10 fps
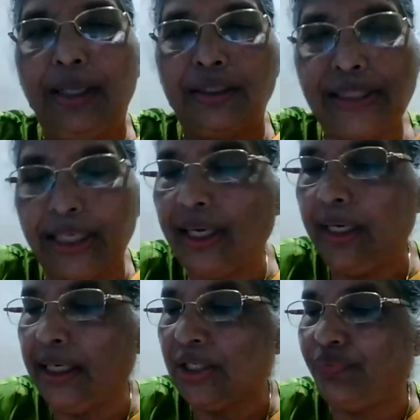the
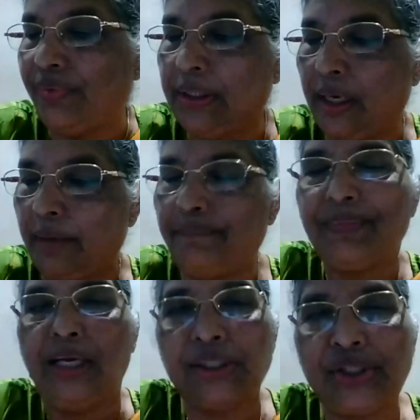second is with the
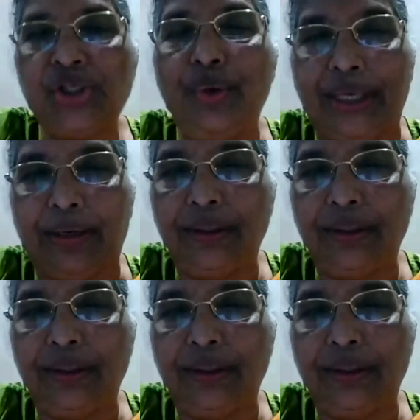SUD.